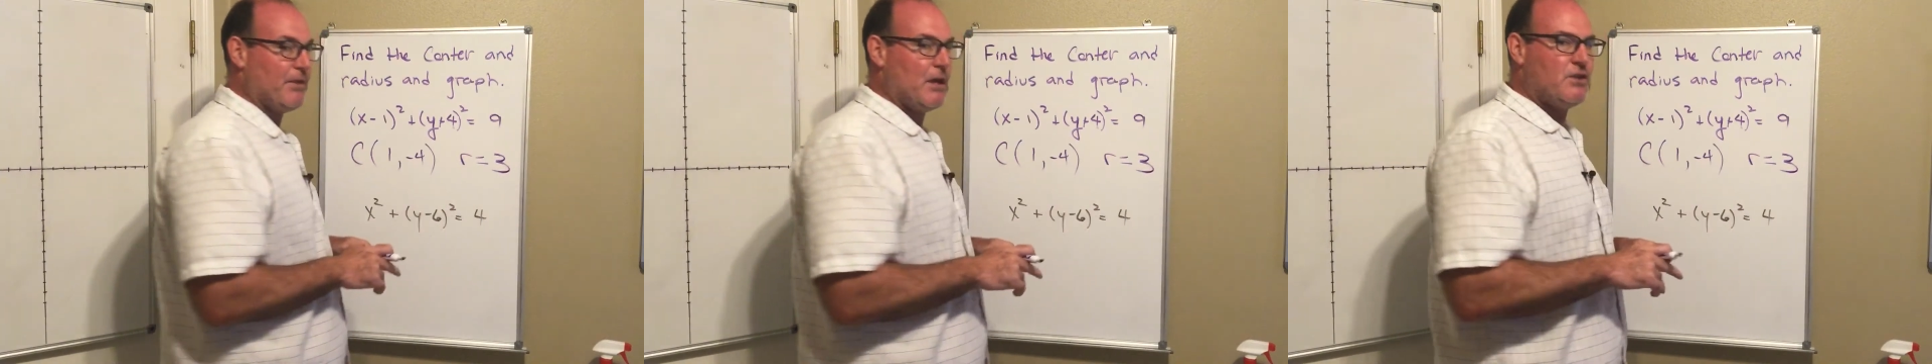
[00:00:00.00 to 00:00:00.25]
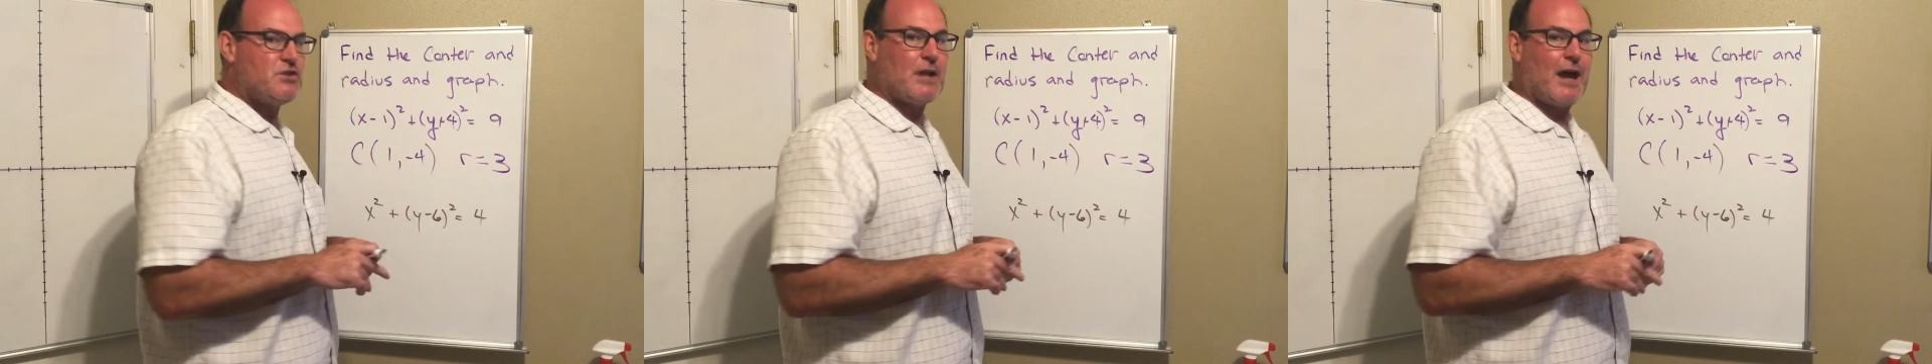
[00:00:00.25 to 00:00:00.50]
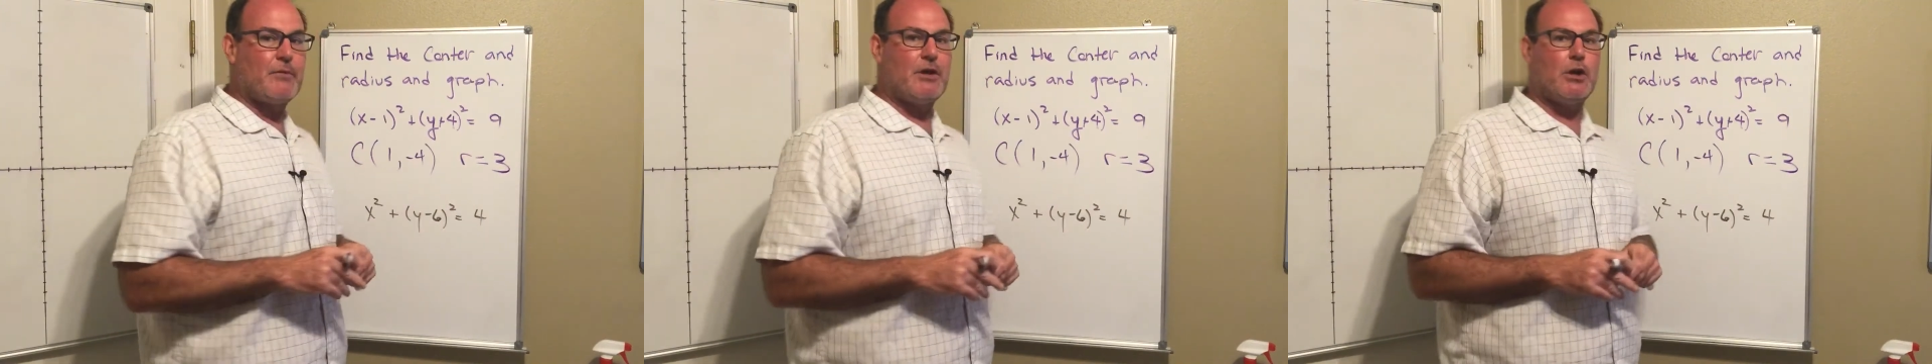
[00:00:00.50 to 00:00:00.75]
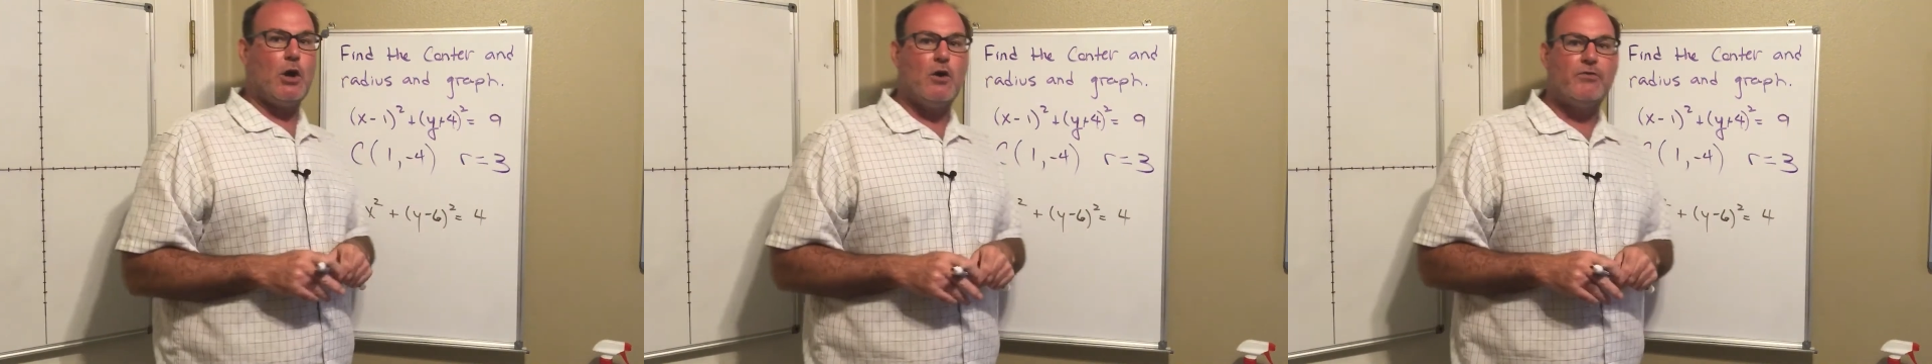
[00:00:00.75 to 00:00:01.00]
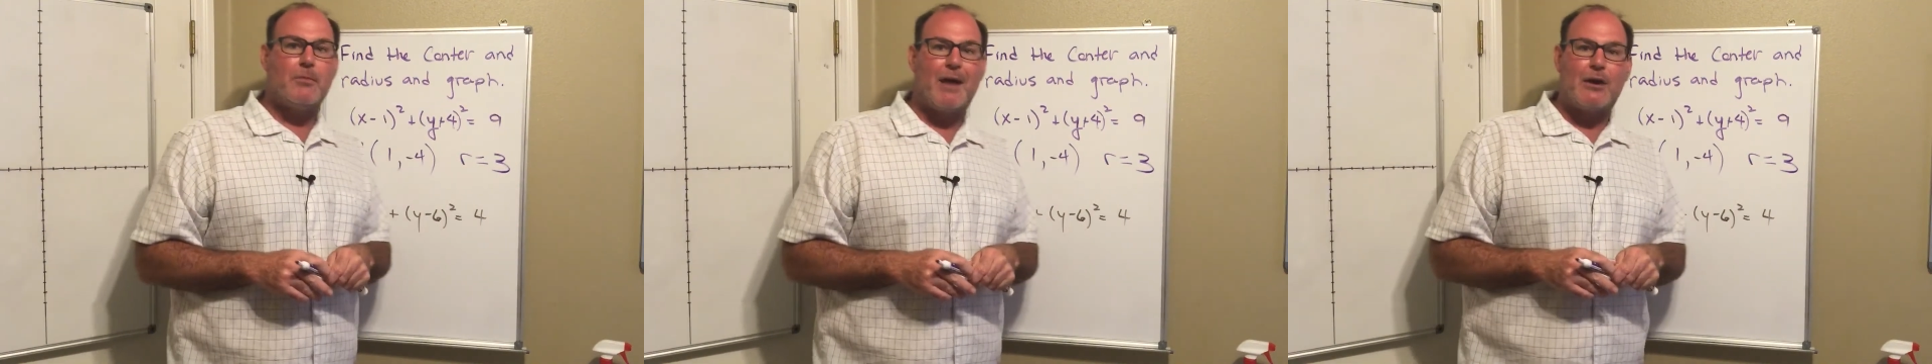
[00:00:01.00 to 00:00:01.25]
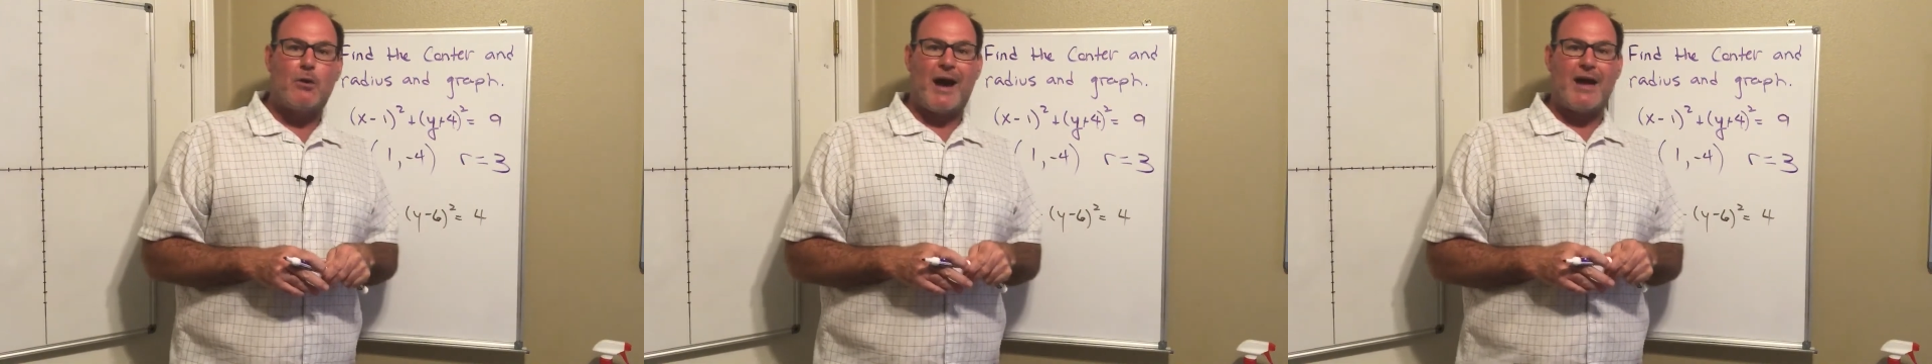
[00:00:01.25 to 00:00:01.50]
So now I'm going to go over to my
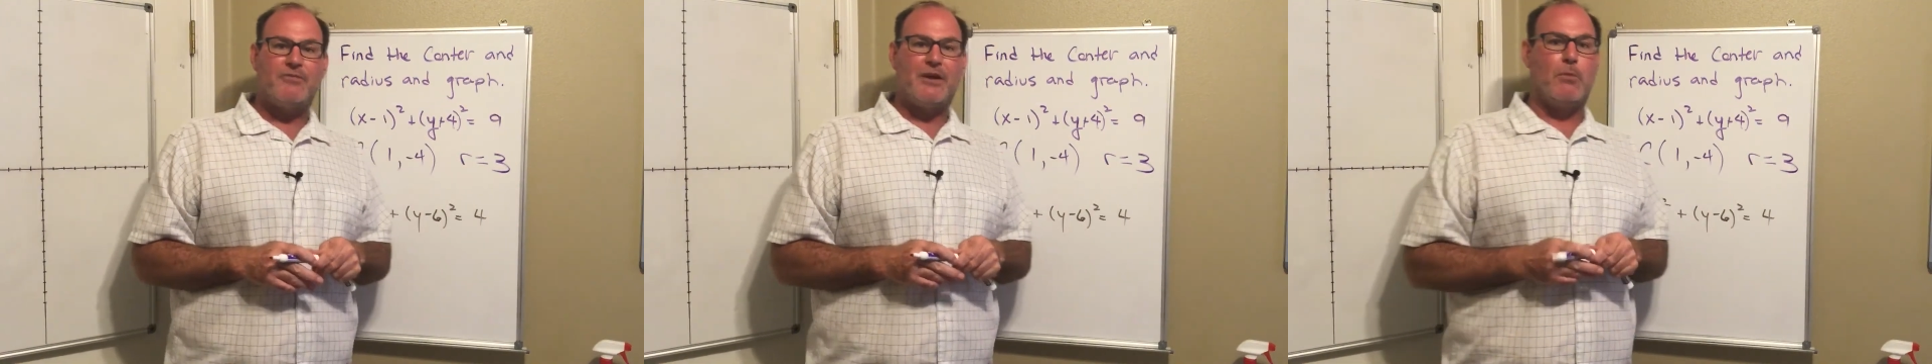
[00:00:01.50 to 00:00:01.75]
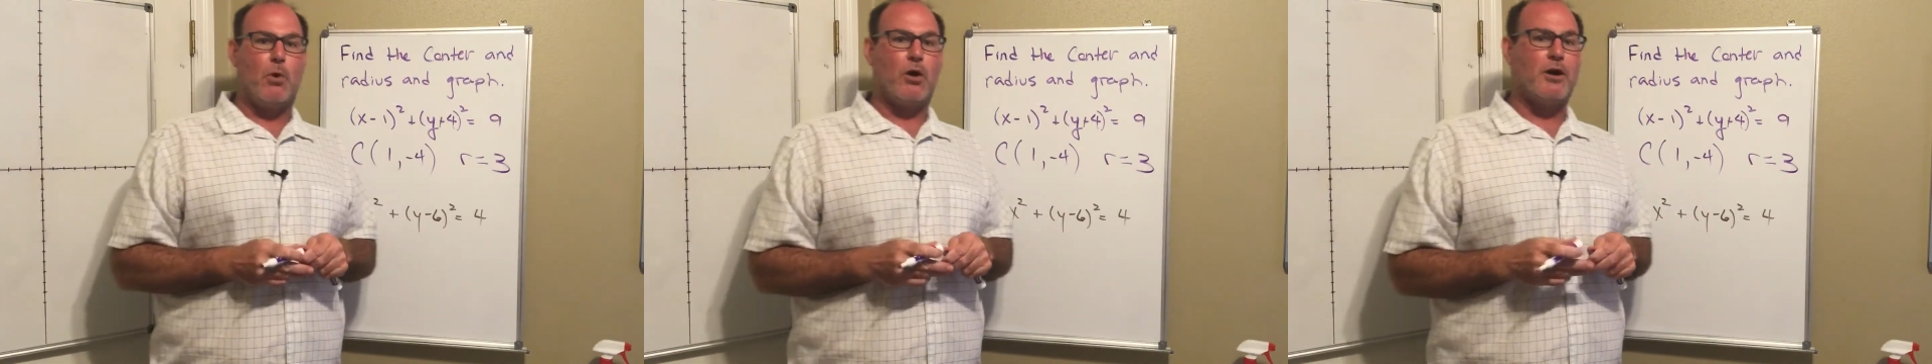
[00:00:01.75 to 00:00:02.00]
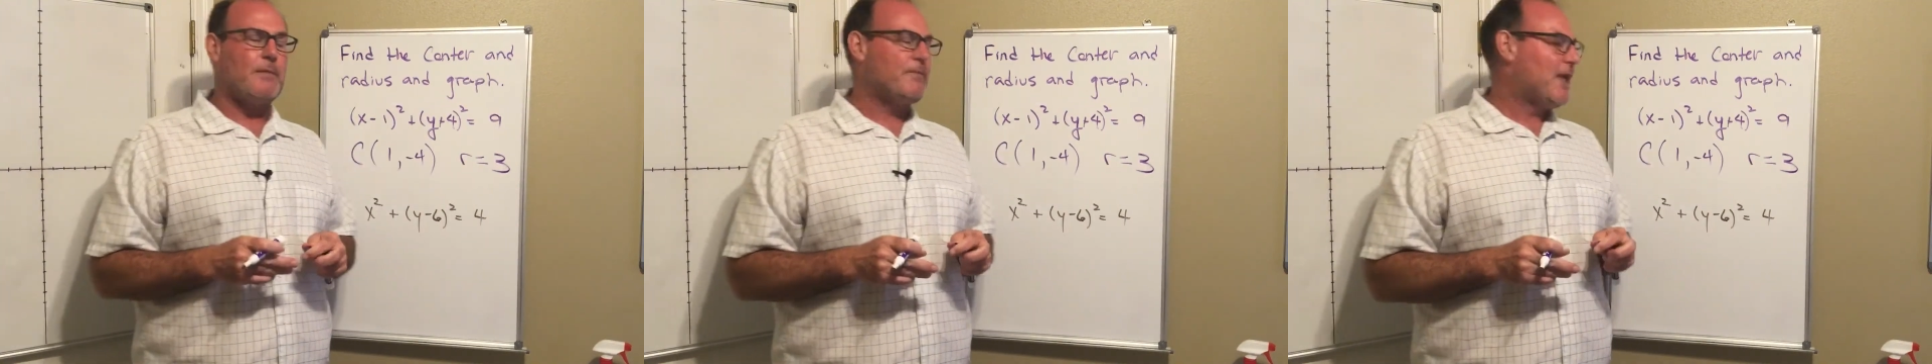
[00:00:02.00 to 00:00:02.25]
graphing board,